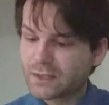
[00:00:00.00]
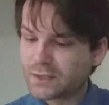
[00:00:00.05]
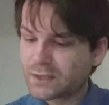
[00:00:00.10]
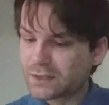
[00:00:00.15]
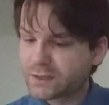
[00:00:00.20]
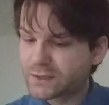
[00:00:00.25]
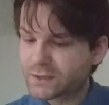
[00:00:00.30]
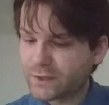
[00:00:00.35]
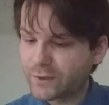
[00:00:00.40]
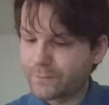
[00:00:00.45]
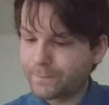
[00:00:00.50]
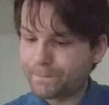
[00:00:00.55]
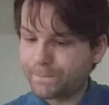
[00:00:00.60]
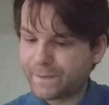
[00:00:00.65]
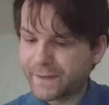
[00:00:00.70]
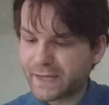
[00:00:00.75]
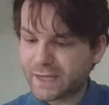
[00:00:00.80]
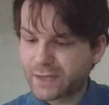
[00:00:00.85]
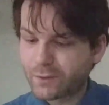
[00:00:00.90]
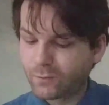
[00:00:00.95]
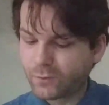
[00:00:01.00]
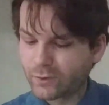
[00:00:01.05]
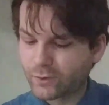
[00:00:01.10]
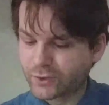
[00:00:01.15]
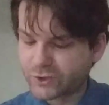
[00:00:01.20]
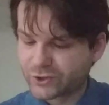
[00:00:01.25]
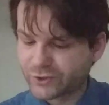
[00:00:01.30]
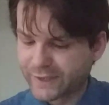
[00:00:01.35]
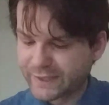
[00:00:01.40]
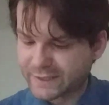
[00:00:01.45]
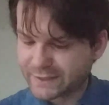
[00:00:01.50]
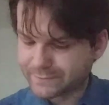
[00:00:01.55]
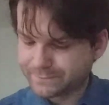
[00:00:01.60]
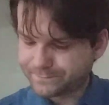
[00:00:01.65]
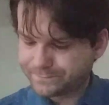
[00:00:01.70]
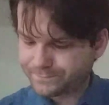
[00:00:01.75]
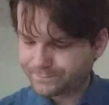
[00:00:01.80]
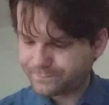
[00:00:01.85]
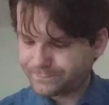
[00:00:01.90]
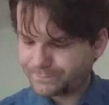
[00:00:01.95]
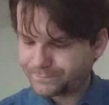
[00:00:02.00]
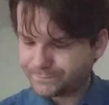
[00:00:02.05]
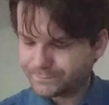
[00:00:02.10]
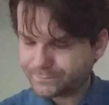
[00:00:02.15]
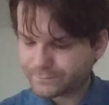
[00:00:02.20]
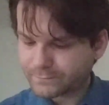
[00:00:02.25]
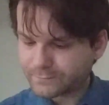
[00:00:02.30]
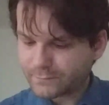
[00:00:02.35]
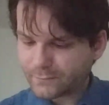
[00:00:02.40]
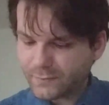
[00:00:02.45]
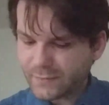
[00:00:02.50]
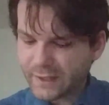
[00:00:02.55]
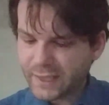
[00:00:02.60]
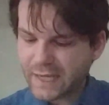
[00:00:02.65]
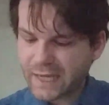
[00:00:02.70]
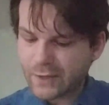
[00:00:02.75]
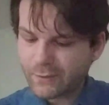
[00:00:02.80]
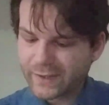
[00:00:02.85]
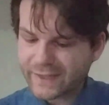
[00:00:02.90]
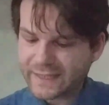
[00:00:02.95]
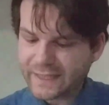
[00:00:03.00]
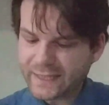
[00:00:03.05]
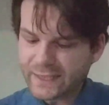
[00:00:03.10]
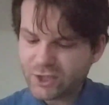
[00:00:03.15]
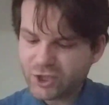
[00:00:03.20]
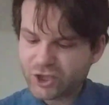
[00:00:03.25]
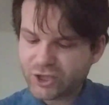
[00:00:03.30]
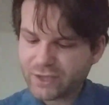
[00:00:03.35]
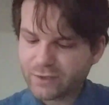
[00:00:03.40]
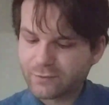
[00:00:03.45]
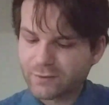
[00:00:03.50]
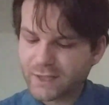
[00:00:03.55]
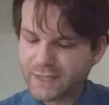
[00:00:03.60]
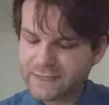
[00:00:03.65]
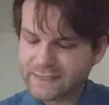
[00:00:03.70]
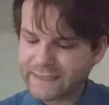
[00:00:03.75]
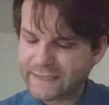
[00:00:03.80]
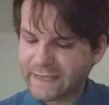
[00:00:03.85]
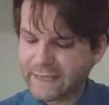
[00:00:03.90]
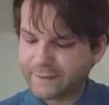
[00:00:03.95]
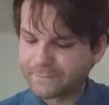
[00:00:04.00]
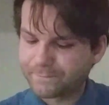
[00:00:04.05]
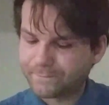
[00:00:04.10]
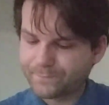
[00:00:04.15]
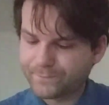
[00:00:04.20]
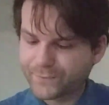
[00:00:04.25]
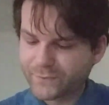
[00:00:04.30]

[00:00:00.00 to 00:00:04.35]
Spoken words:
So their warlord trait. Our kin shall rise again.